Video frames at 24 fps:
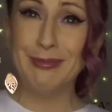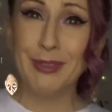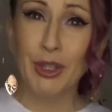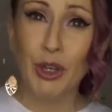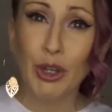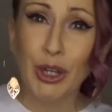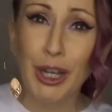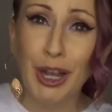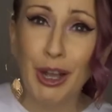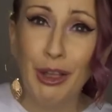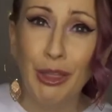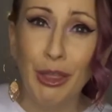
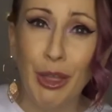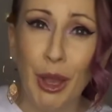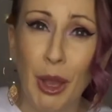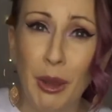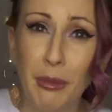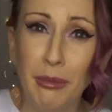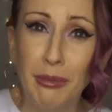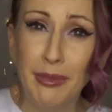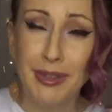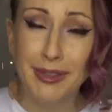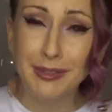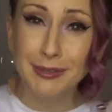Look at
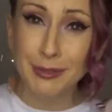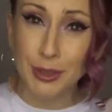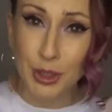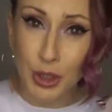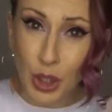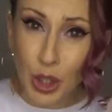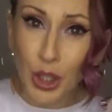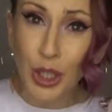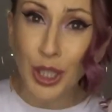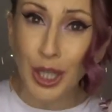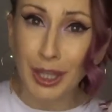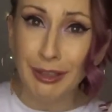them.
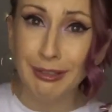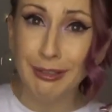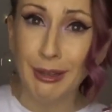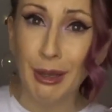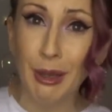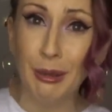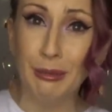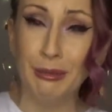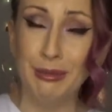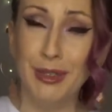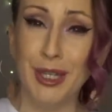Look at them.